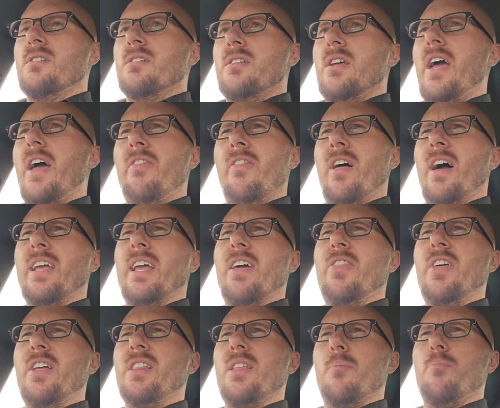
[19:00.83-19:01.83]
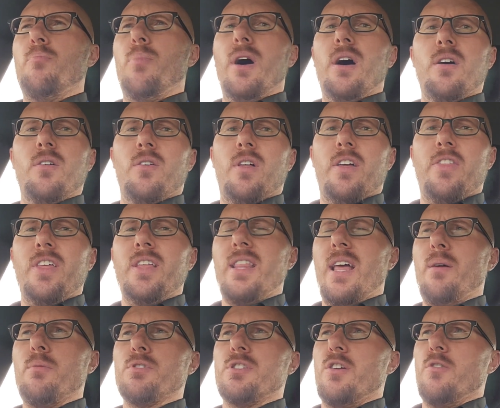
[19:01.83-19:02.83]
And, like, I think
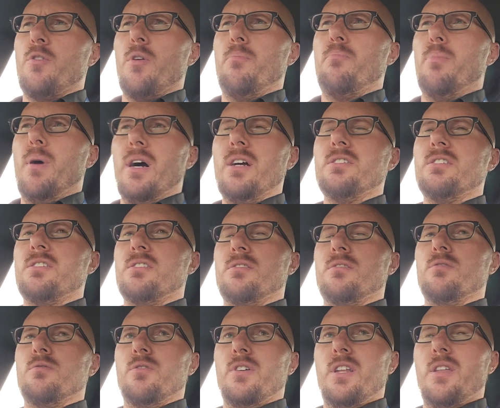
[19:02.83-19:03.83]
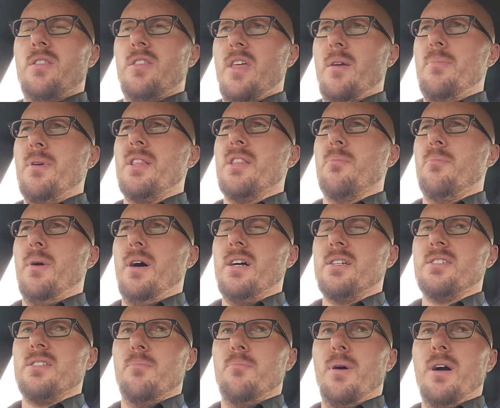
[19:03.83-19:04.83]
that was the year the Bucks, when they beat the
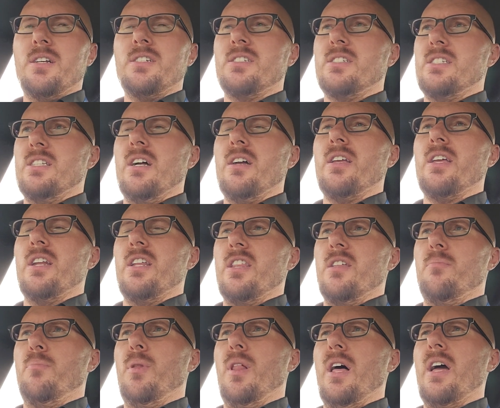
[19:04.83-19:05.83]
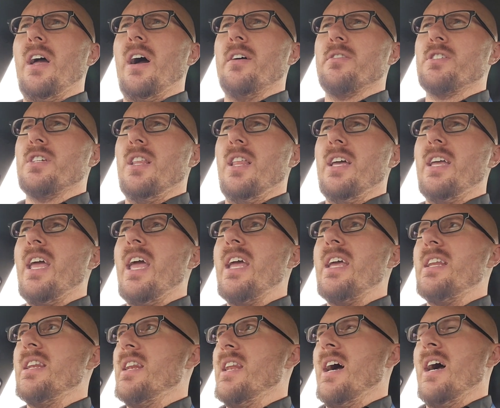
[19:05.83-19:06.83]
Bucks snuck into the playoffs at, like,
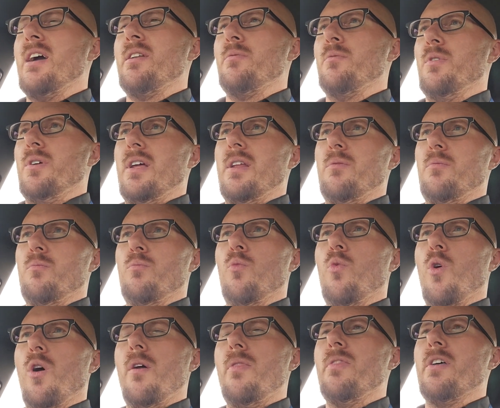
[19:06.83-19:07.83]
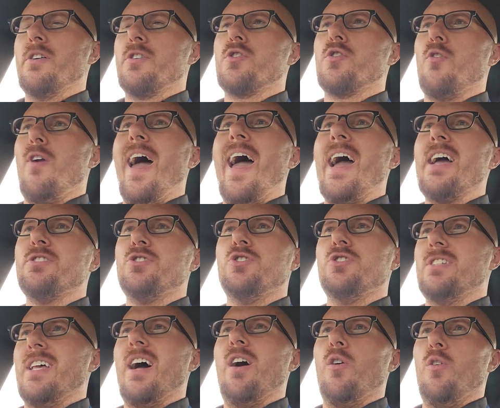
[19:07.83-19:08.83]
8-9 and won the trash
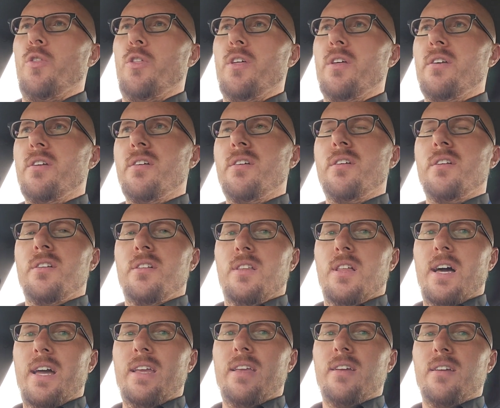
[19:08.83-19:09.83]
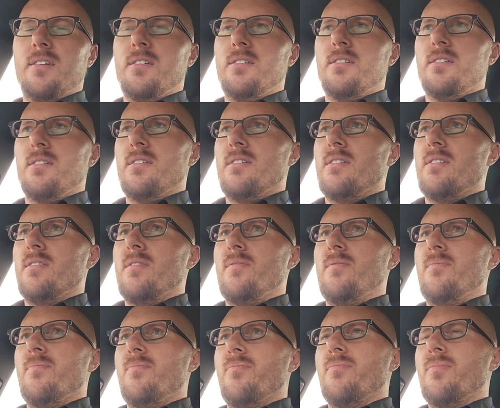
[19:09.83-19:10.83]
South. Like,
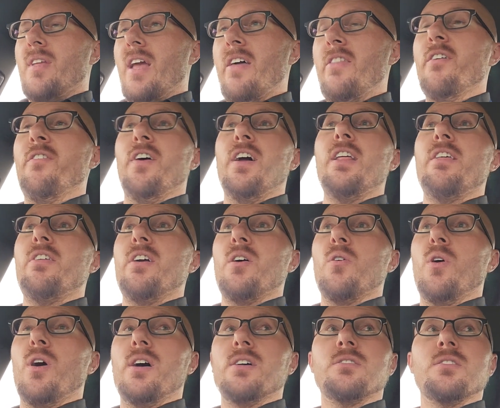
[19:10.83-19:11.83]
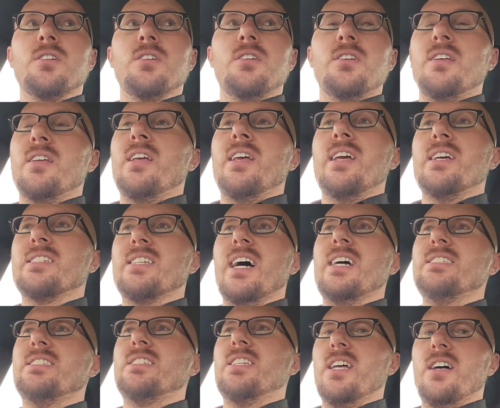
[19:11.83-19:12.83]
and the funny thing is I
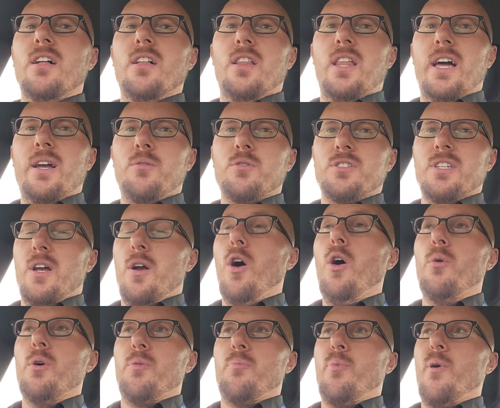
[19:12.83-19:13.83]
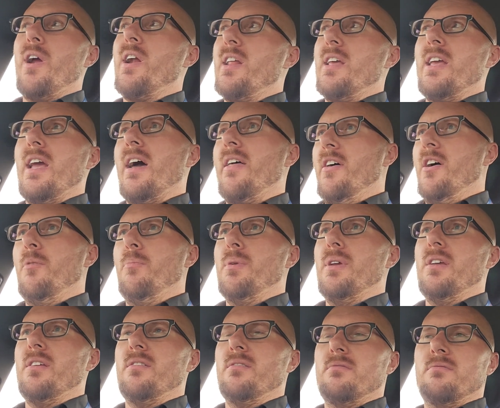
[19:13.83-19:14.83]
still, like, was like, oh, with Brady, yeah, they'll
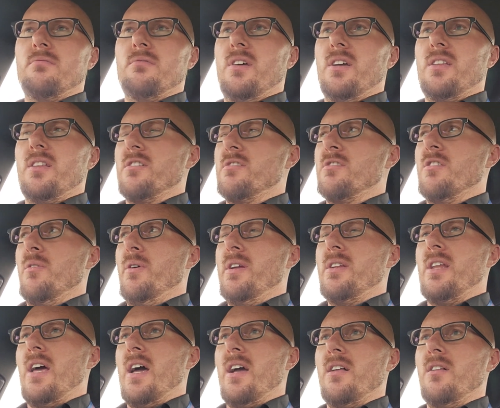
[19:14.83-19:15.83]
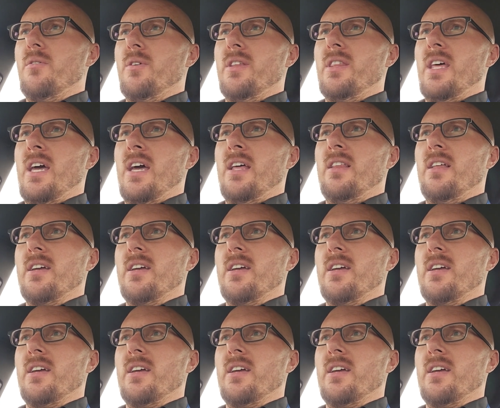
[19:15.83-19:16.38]
beat, like, there's no way Dak will win that.